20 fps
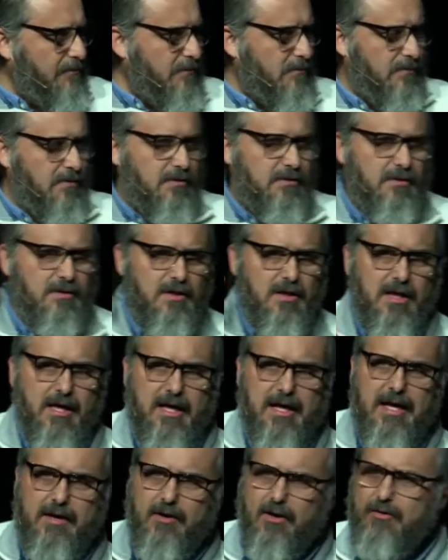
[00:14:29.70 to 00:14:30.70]
of shame,
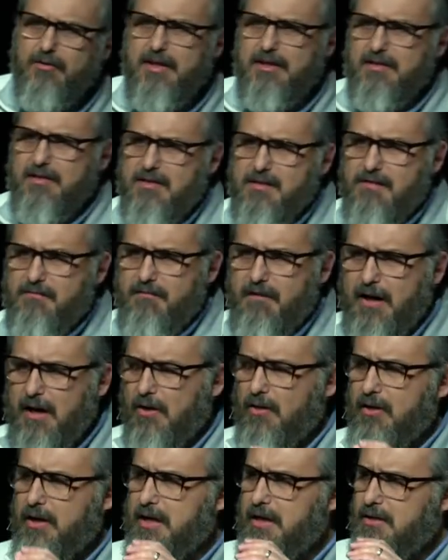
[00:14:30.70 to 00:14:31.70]
and I know
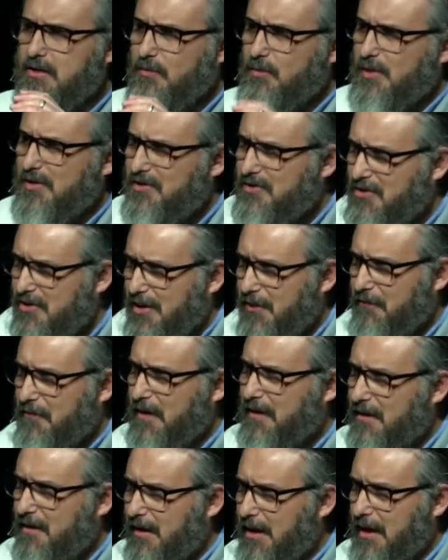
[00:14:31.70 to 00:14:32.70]
this is a very
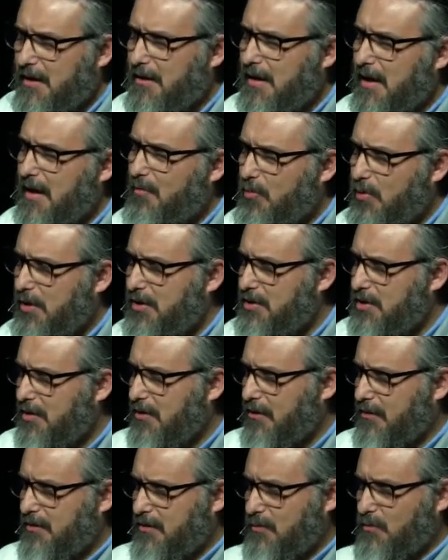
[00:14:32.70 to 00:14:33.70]
specific thing that
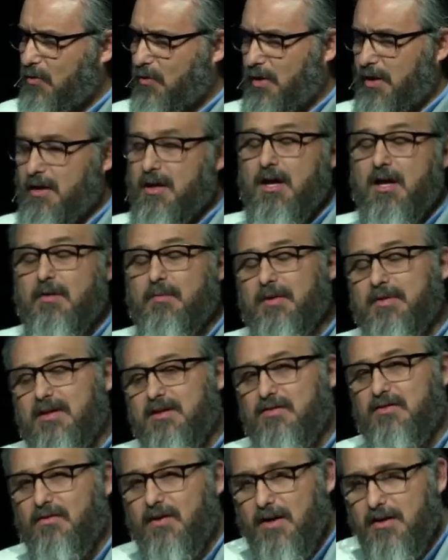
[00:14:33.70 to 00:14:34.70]
I'm preaching on this
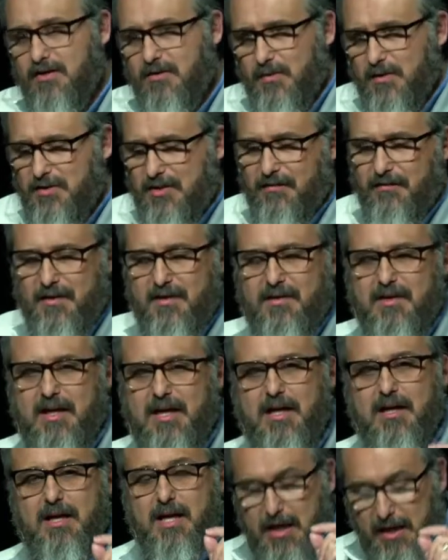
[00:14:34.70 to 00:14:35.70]
morning, but this very
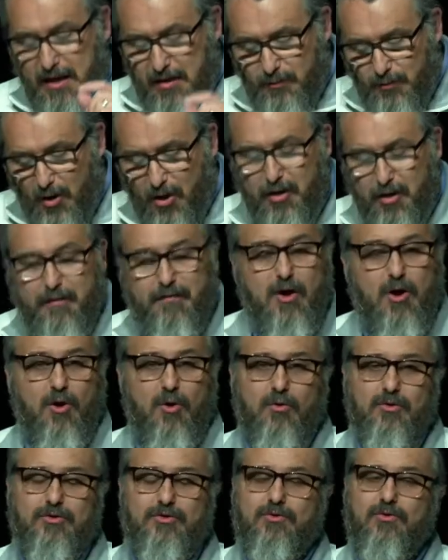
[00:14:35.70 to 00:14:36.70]
specific thing is
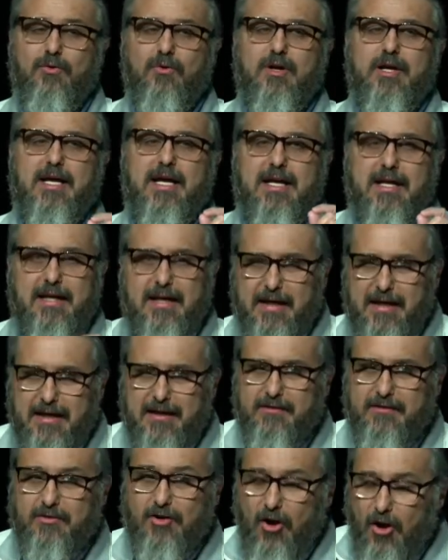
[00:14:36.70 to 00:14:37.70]
part of the whole
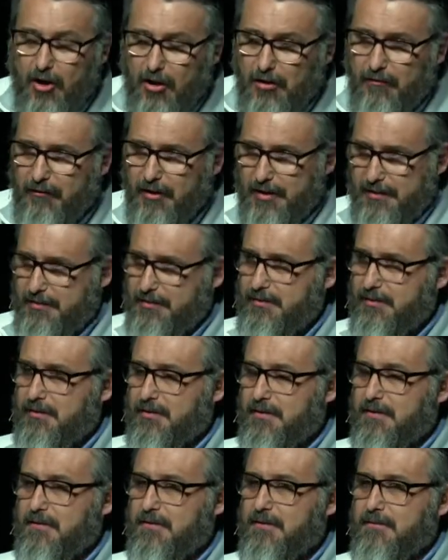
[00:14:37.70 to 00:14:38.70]
story and it hits all of
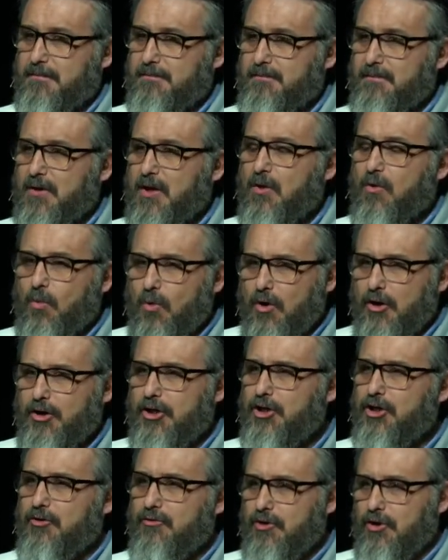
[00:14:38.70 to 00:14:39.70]
us.
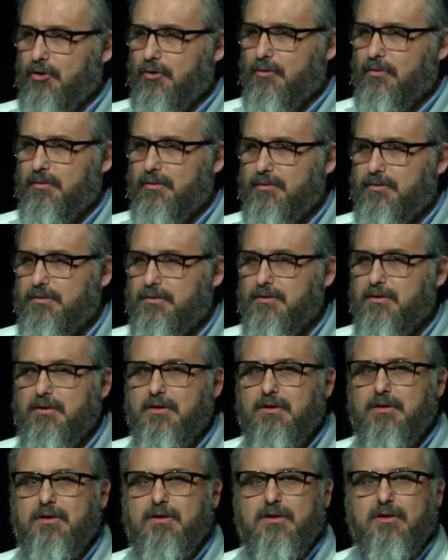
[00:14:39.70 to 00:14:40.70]
What do you do
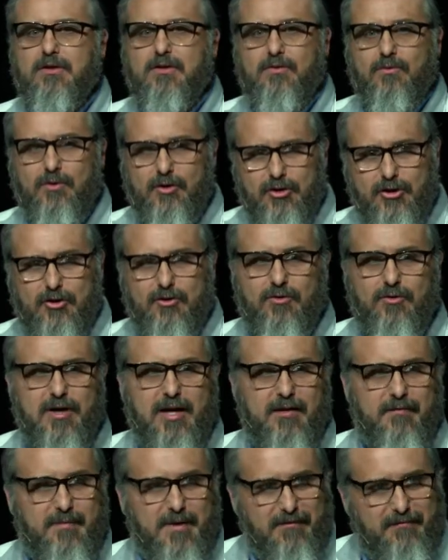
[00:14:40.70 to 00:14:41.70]

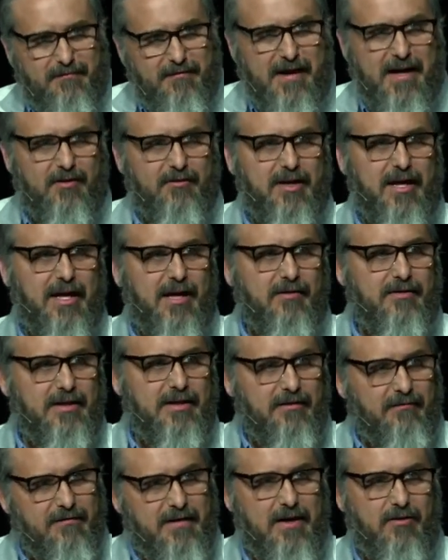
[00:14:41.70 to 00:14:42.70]
when you have been
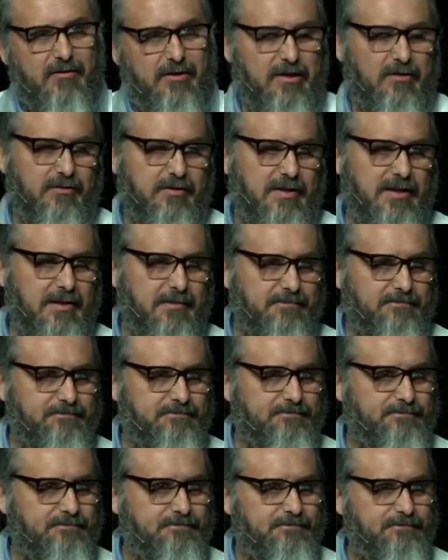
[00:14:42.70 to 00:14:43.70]
found out and found
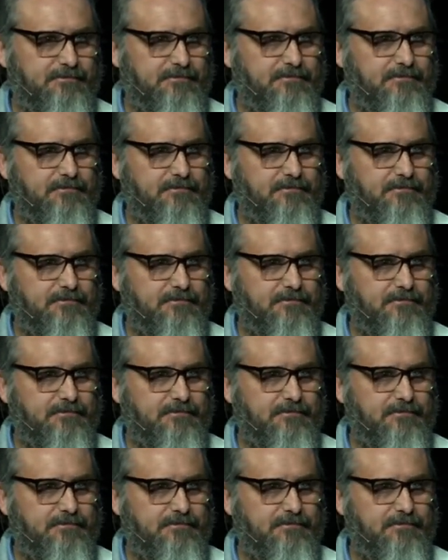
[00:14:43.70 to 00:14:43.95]
guilty?